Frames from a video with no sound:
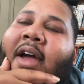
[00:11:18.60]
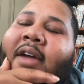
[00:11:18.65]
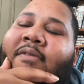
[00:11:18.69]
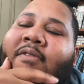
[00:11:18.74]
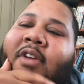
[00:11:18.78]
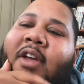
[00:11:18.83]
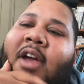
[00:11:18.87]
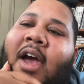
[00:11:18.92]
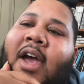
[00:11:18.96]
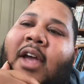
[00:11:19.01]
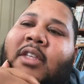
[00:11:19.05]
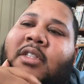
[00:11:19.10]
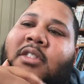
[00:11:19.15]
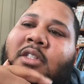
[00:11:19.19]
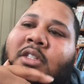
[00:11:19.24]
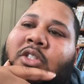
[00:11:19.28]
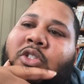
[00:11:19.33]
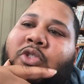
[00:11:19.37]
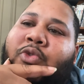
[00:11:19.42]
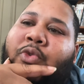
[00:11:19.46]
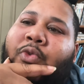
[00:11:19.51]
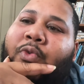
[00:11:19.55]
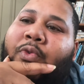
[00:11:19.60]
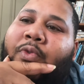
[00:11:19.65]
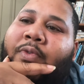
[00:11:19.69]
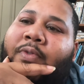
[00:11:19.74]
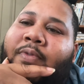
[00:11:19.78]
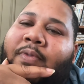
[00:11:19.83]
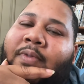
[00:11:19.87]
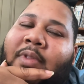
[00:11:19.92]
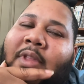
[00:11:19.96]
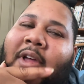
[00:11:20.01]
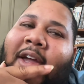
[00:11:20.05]
kinds of truth.
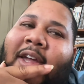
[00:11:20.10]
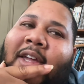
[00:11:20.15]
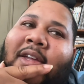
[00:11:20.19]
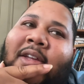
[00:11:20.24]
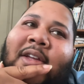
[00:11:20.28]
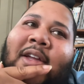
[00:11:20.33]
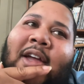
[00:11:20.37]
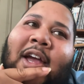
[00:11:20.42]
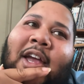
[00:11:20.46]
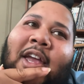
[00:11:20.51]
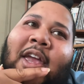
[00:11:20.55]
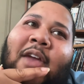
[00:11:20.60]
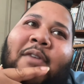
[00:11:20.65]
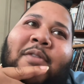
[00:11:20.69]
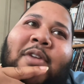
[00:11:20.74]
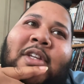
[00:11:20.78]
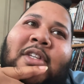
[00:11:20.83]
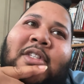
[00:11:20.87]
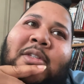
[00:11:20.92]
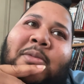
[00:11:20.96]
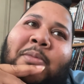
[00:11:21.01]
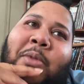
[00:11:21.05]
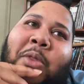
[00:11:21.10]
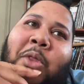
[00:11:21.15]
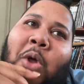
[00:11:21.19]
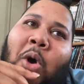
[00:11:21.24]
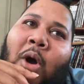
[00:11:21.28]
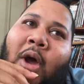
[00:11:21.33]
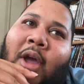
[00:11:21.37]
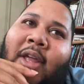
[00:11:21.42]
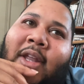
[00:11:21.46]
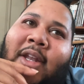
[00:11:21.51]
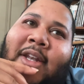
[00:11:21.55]
Like, I've given this some
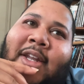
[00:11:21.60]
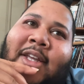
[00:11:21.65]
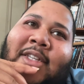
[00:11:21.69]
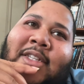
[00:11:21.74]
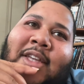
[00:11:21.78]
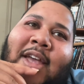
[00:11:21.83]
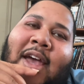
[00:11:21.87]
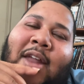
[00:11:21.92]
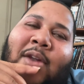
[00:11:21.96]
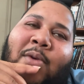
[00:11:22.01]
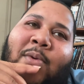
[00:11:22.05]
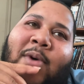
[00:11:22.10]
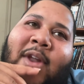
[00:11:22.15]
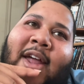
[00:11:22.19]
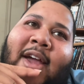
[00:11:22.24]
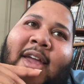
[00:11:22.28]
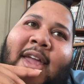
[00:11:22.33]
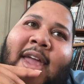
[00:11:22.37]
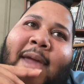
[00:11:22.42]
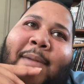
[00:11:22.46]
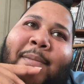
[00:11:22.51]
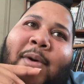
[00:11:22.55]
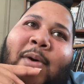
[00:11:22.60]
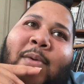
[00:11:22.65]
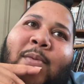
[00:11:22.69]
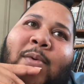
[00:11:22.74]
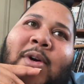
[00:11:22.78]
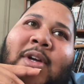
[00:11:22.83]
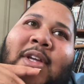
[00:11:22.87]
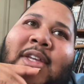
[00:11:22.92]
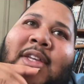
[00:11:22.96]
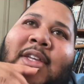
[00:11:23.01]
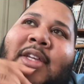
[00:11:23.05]
thought, and that's kind of what I came up
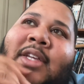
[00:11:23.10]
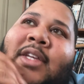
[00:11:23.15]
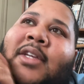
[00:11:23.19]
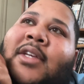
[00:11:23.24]
with.